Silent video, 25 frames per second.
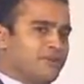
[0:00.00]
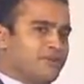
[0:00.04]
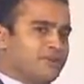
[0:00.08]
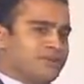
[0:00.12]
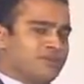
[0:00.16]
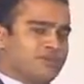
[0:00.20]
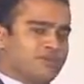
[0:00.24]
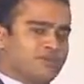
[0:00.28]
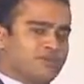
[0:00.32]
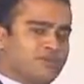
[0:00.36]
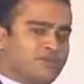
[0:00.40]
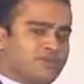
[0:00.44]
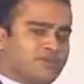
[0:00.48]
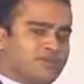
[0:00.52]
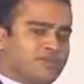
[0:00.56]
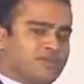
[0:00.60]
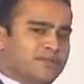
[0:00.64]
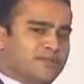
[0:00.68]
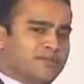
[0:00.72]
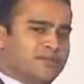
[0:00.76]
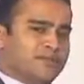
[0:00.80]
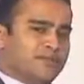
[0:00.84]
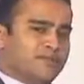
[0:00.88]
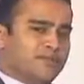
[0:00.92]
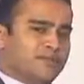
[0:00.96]
a founding
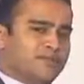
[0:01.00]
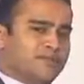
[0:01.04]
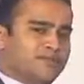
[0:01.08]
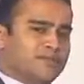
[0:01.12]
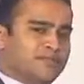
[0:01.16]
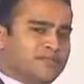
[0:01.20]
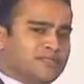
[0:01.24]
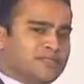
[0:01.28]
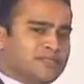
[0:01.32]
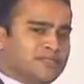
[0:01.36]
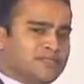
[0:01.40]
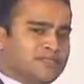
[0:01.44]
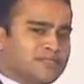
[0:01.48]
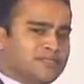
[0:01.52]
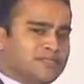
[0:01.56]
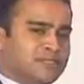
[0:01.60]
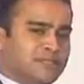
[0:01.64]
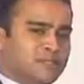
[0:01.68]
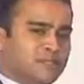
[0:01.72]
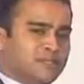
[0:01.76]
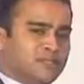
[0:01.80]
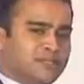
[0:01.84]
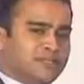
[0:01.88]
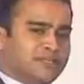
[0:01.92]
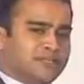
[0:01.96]
team member of ICICI
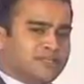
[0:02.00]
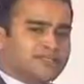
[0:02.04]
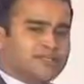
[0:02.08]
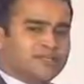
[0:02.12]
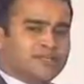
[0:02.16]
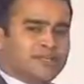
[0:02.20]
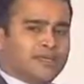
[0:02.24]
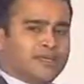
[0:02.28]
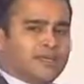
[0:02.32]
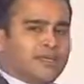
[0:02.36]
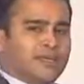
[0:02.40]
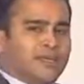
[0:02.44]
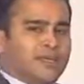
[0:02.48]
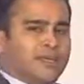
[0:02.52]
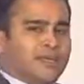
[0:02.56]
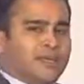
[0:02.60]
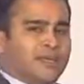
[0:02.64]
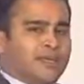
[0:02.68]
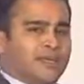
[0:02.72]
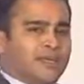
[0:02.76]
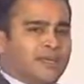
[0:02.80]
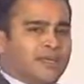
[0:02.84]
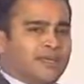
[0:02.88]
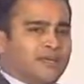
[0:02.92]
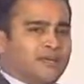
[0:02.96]
Securities,
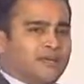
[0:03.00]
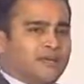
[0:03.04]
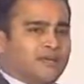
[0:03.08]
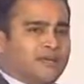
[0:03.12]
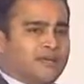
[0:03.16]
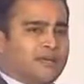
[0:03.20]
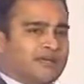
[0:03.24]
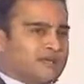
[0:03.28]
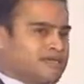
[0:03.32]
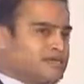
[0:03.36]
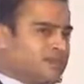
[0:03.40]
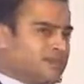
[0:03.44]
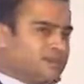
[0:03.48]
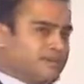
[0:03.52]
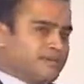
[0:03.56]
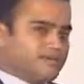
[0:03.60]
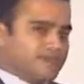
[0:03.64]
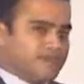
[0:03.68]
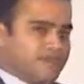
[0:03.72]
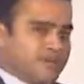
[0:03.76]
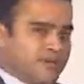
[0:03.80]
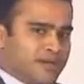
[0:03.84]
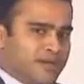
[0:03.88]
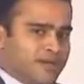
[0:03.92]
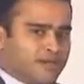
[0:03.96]
and
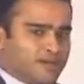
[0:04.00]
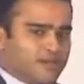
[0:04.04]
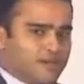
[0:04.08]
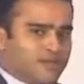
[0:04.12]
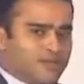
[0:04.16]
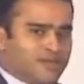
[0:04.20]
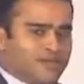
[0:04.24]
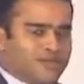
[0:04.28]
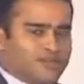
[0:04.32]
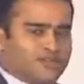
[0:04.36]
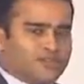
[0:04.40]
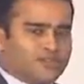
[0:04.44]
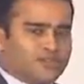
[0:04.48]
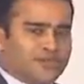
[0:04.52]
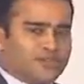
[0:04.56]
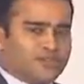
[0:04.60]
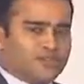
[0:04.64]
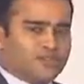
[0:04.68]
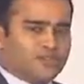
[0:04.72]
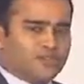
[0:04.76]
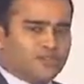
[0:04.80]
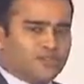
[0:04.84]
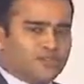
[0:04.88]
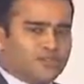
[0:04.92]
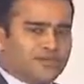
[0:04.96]
I'm sure must have had
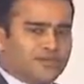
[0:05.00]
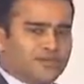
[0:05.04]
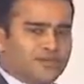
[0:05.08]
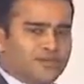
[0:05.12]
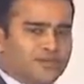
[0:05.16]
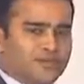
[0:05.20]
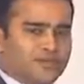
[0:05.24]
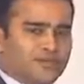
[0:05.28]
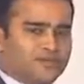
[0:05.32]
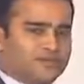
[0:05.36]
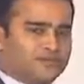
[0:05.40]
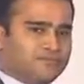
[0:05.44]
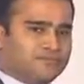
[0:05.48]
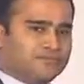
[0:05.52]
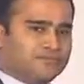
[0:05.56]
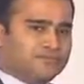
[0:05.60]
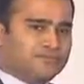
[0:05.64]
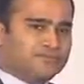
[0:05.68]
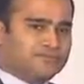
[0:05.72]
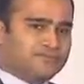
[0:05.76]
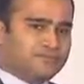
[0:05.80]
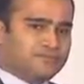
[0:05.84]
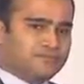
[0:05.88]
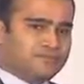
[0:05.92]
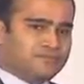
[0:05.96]
his own
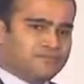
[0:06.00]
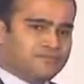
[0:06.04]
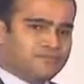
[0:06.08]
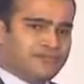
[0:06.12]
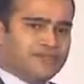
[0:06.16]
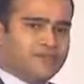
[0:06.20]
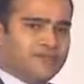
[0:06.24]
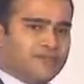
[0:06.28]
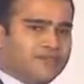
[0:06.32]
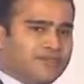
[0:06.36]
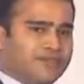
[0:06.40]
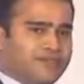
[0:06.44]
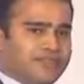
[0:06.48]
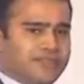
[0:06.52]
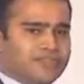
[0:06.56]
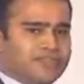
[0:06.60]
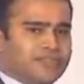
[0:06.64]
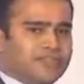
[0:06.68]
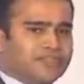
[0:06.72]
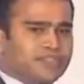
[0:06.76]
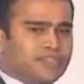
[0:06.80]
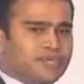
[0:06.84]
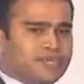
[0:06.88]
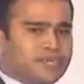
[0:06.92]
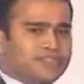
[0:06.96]
learnings
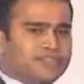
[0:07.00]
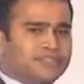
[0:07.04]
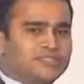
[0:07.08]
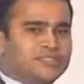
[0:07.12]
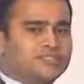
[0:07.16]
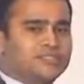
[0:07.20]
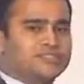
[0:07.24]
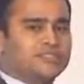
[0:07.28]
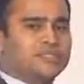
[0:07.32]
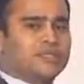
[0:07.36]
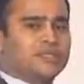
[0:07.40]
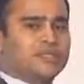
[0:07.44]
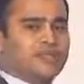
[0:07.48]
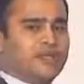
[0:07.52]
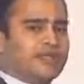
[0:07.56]
and challenges.